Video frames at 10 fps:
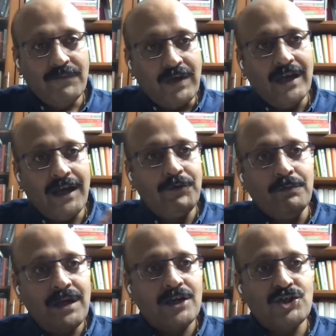we have
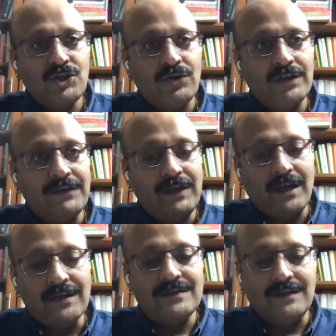to make sure that we
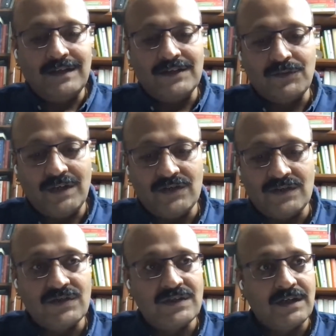answer these
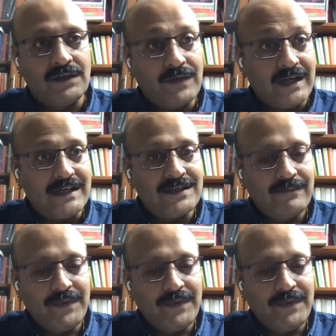questions right.